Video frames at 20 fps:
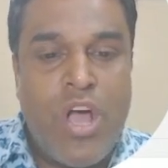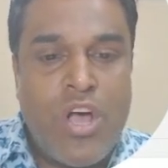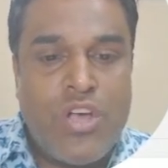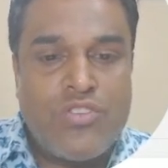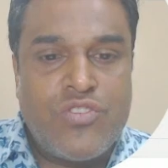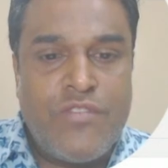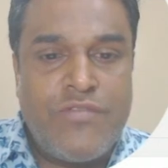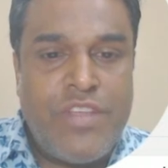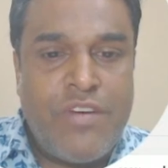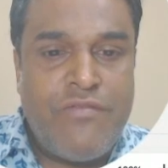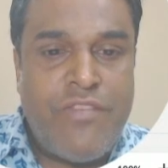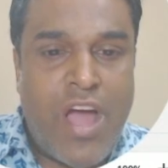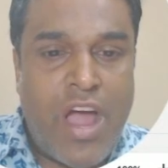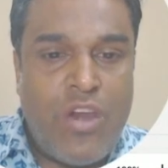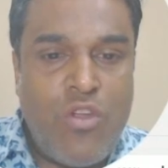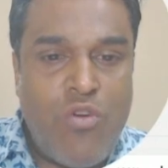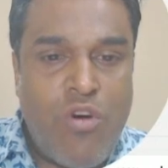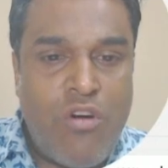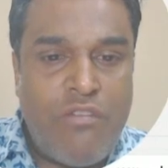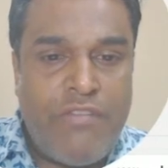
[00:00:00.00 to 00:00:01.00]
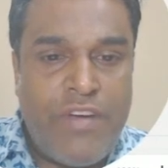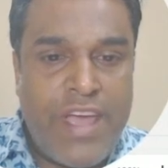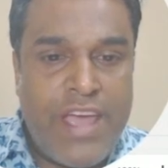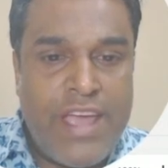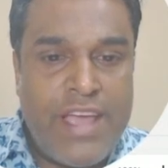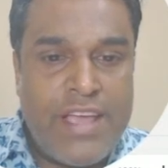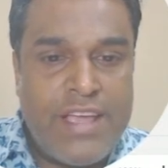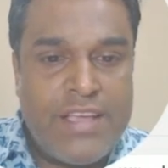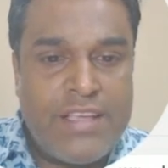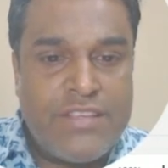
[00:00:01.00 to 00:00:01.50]
So if the value of A
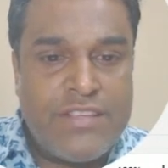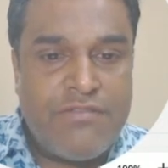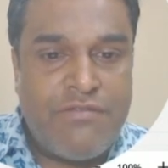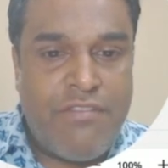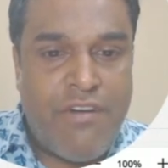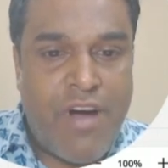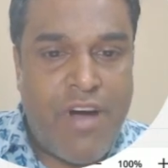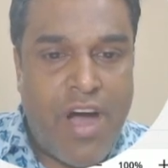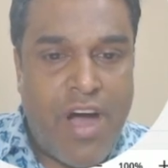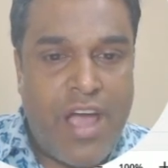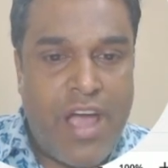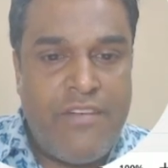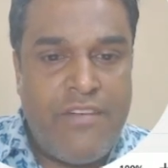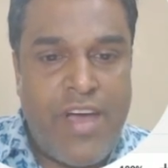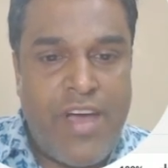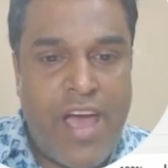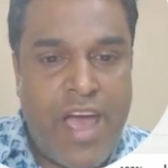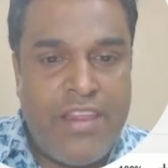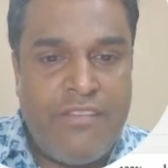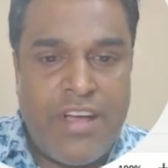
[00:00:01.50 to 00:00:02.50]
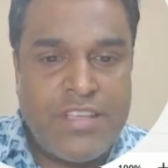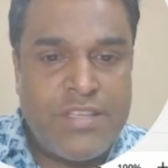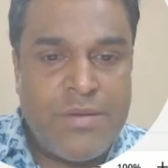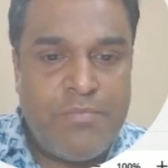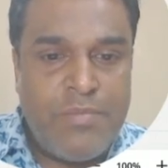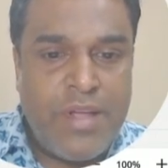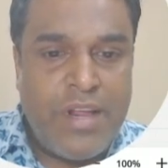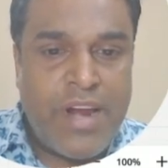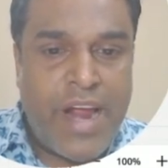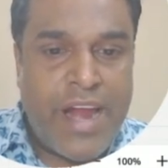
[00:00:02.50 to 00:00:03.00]
is 5, and if I
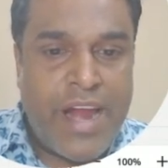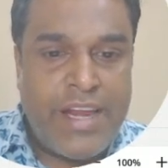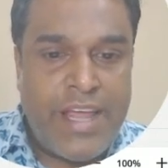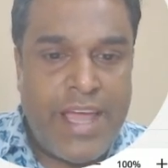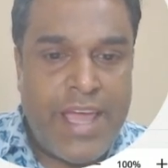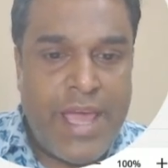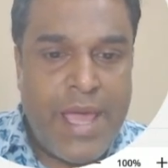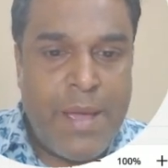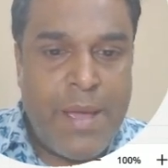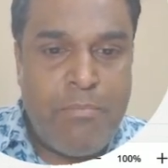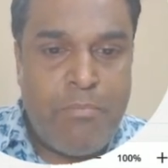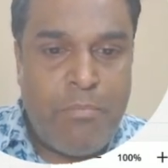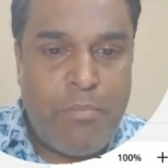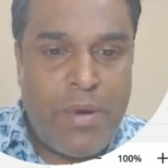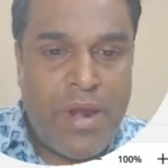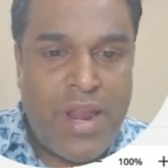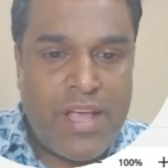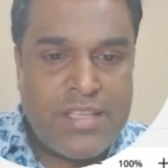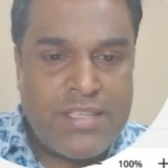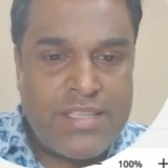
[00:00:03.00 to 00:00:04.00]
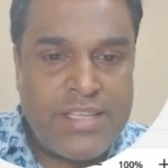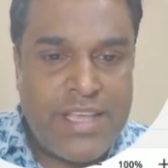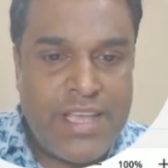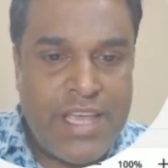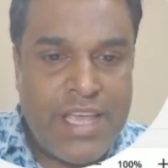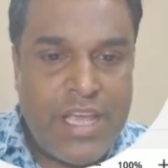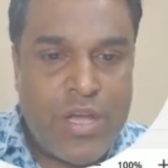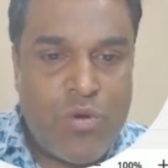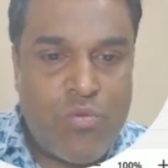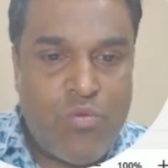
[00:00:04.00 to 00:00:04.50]
simply write A plus
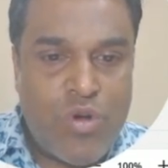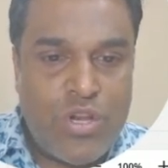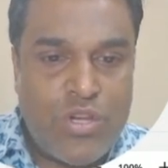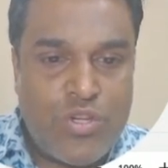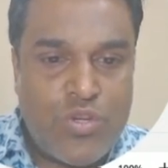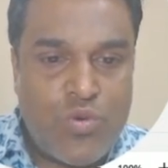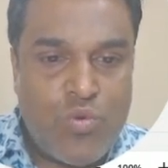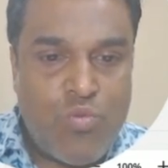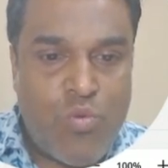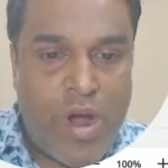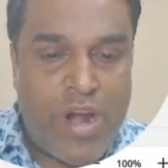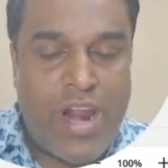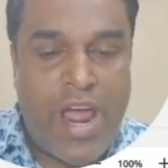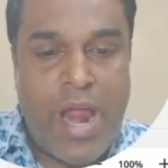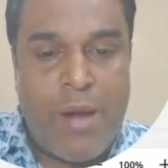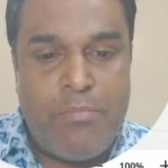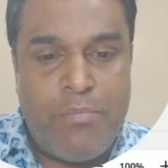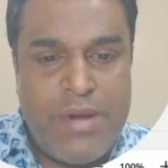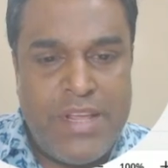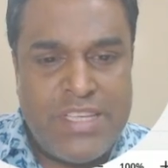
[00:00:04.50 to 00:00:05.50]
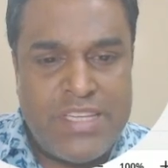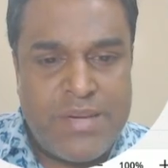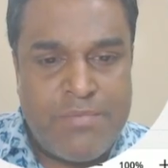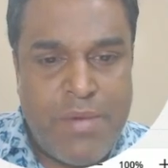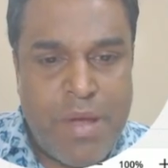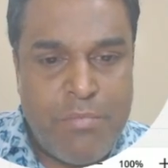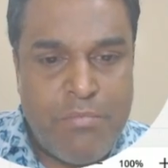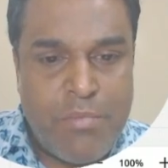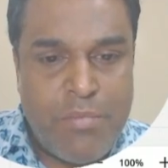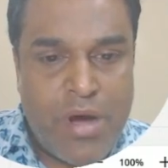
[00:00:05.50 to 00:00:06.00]
equal to 1, and please
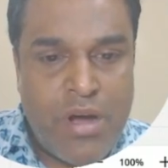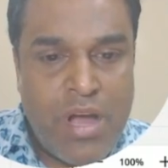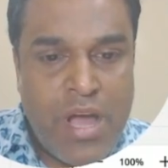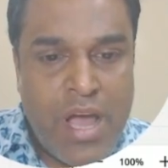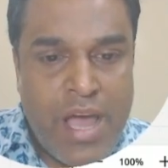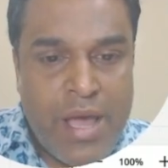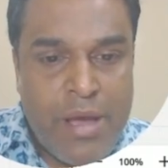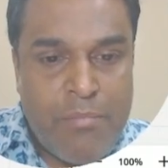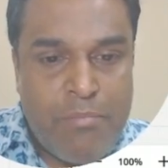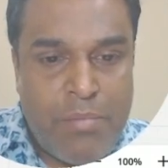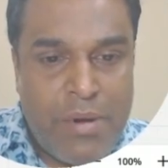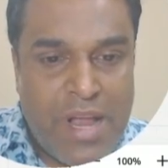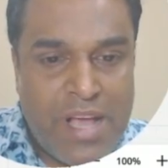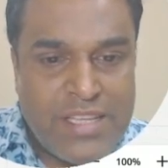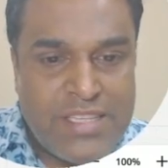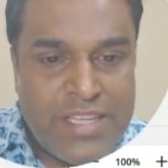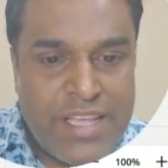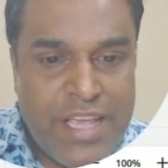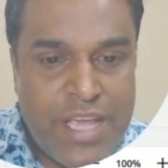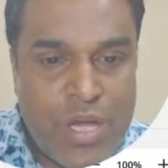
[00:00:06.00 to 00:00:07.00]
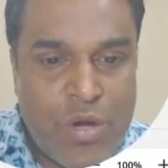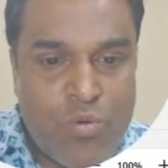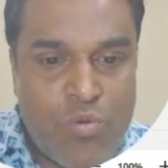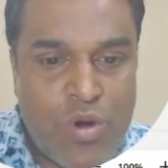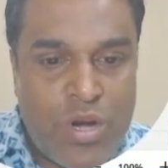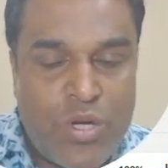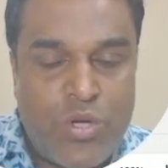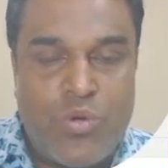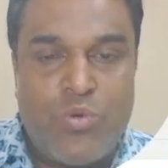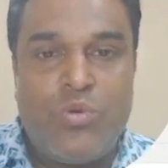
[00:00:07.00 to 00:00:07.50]
remember, plus
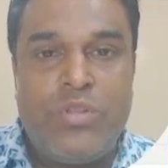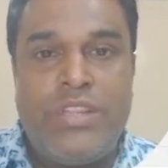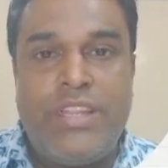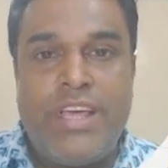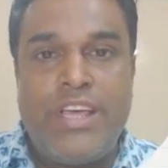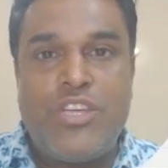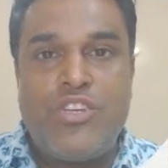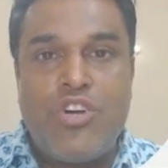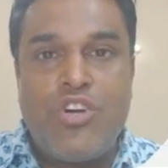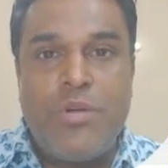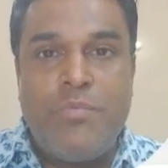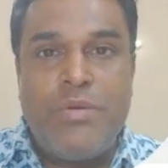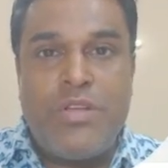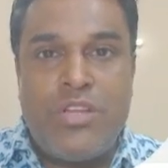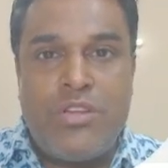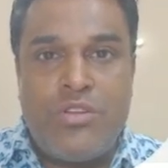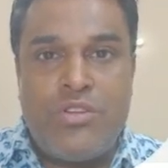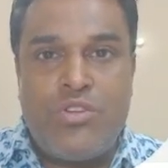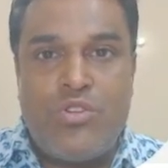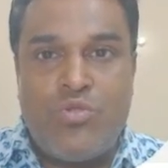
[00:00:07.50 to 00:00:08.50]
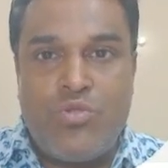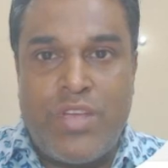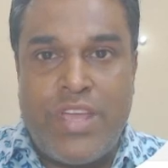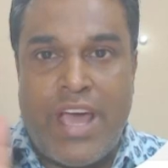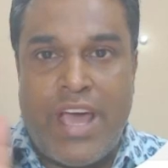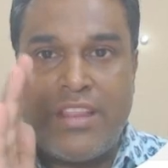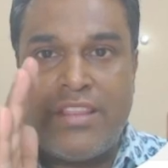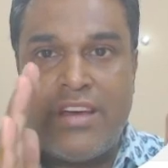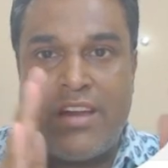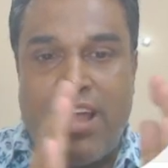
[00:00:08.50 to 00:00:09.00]
equal to, they should be
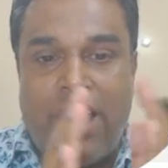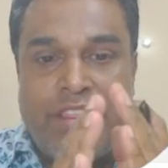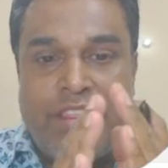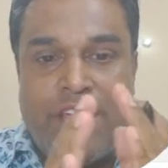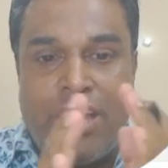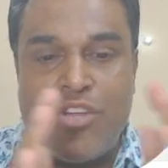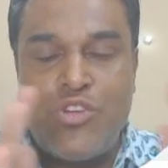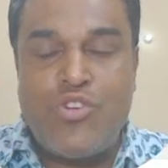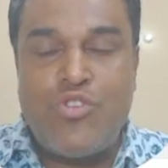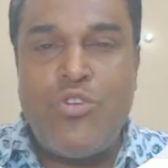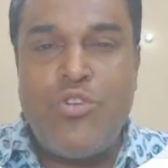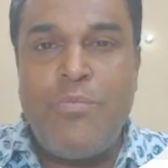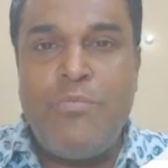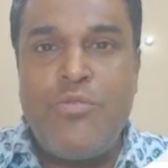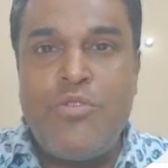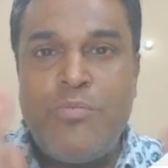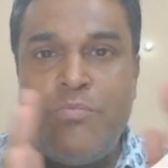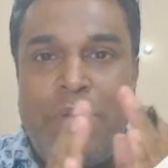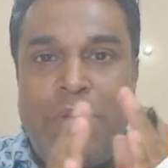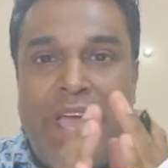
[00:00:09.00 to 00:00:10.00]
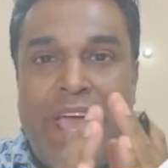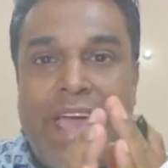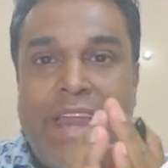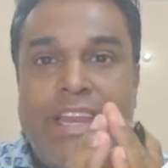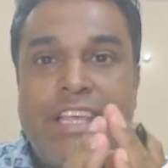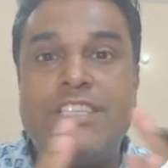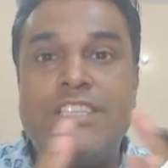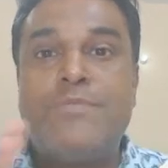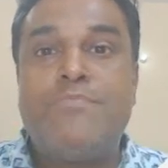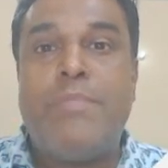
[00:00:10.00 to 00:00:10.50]
together and there shouldn't be
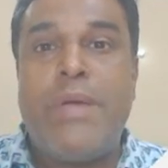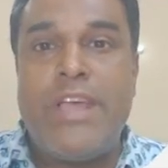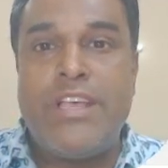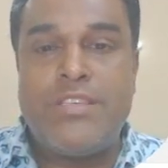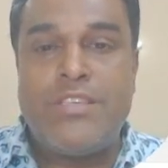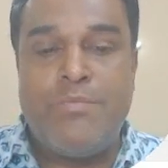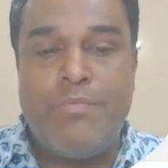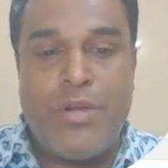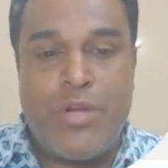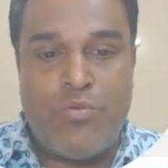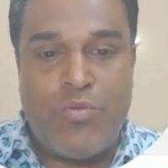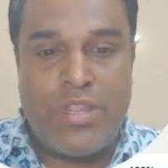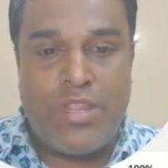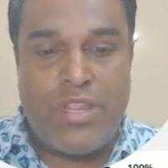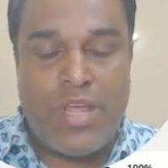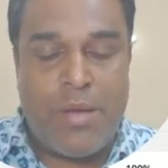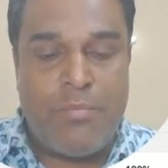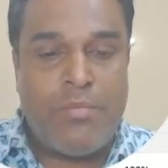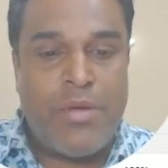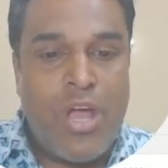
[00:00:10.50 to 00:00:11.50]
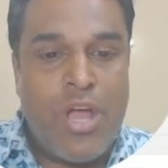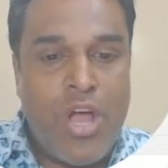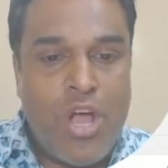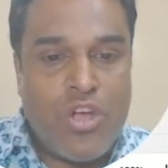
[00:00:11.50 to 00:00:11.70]
any space between them.